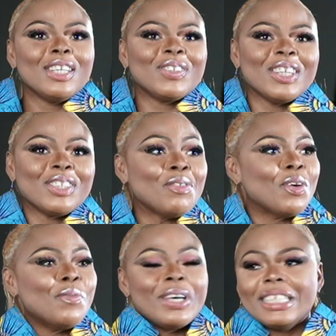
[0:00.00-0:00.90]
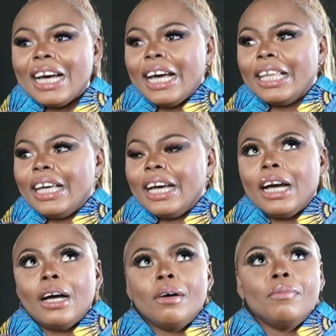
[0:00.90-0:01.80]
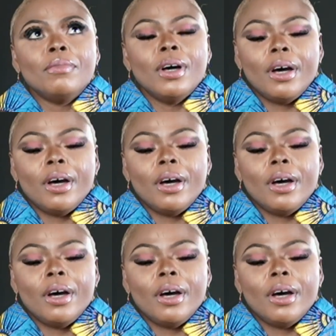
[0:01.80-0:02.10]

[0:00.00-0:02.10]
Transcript: the situation for me is that um,